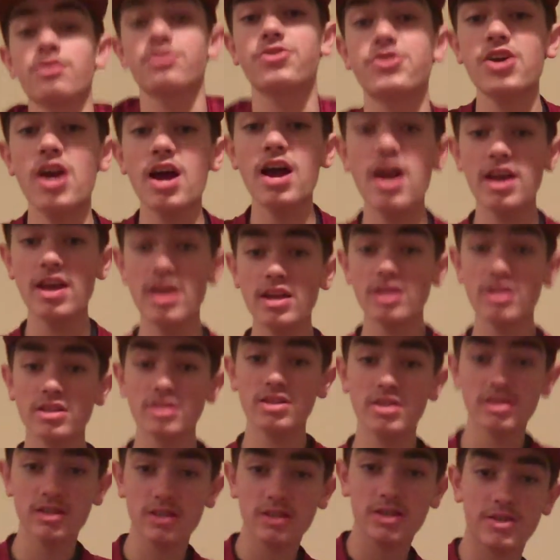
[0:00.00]

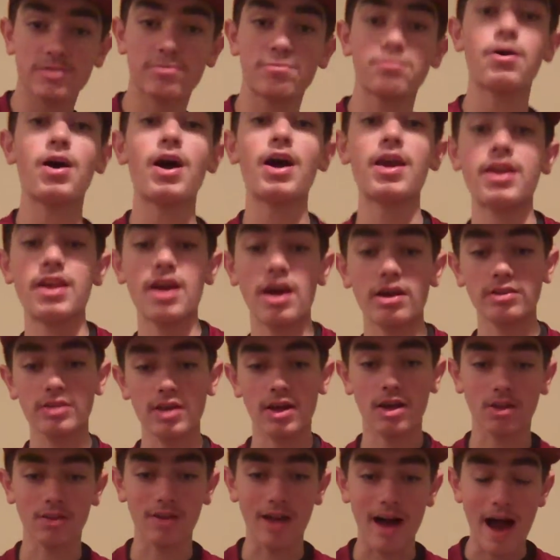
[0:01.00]
Giants wind out
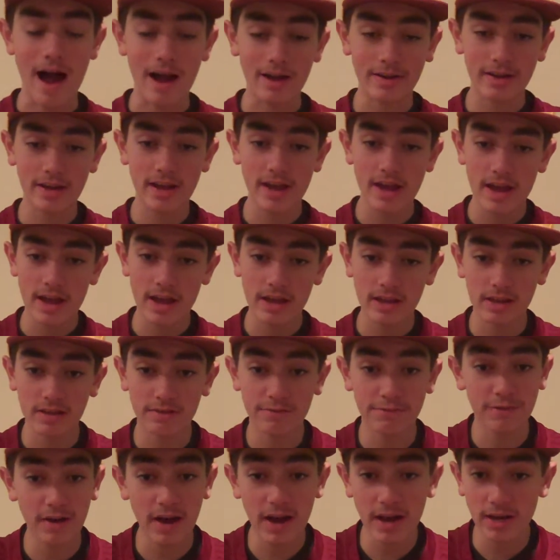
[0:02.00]
the clock. And
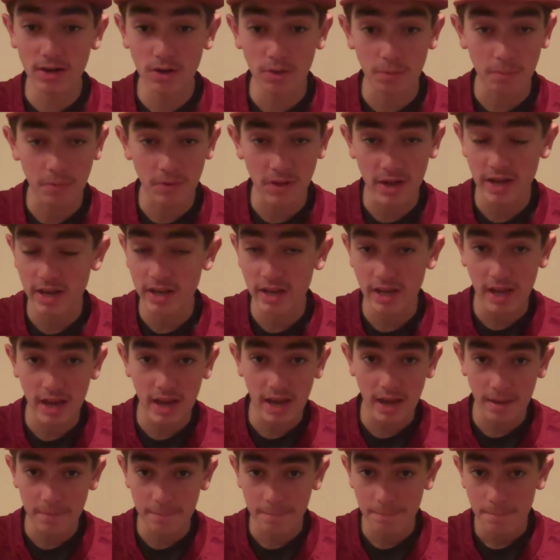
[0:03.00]
the final play of the
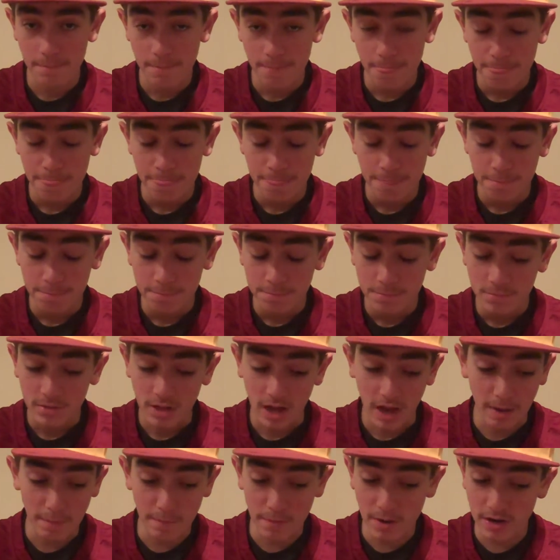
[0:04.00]
game,
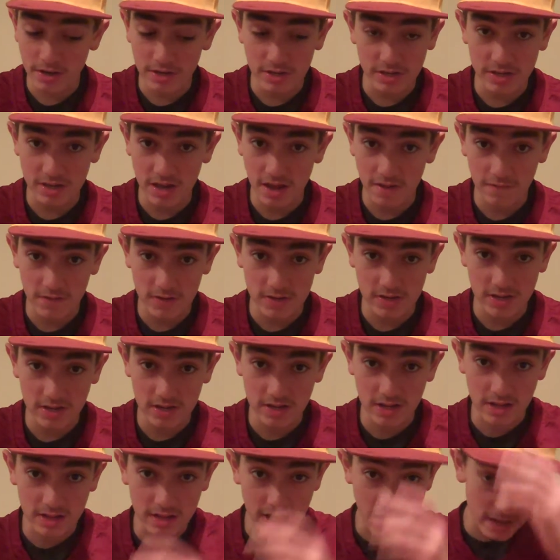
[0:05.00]
I might just have to
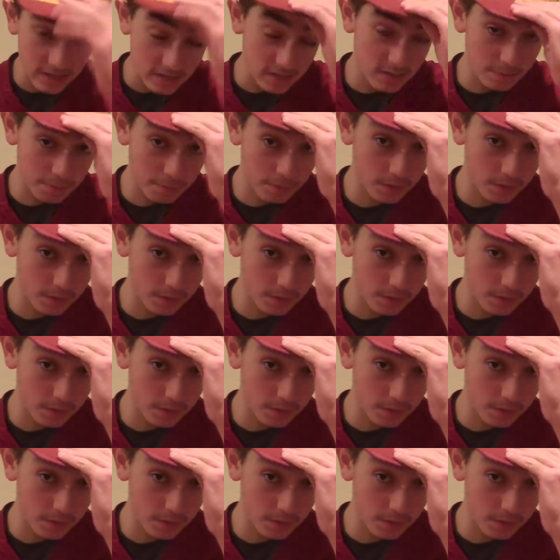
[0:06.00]
say that that's